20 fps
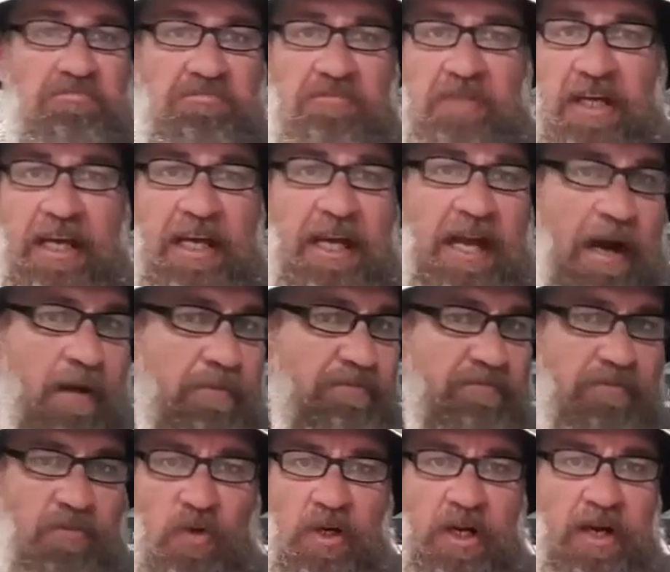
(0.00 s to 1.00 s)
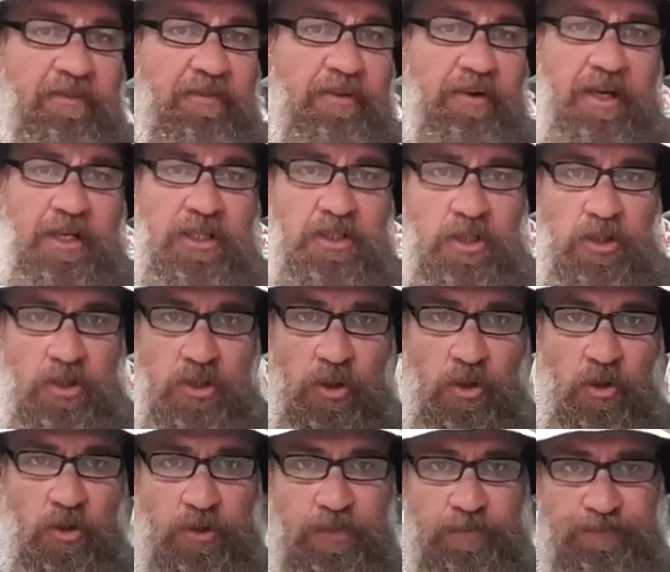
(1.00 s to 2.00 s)
dig it up, whatever it is, it's
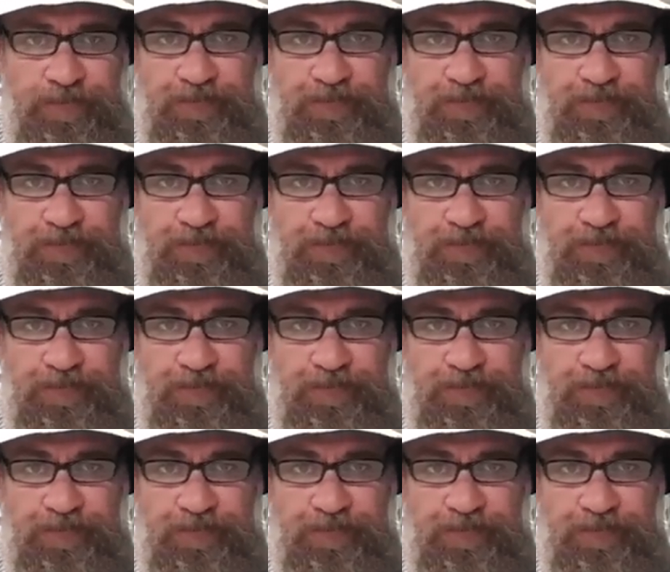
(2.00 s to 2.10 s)
yours.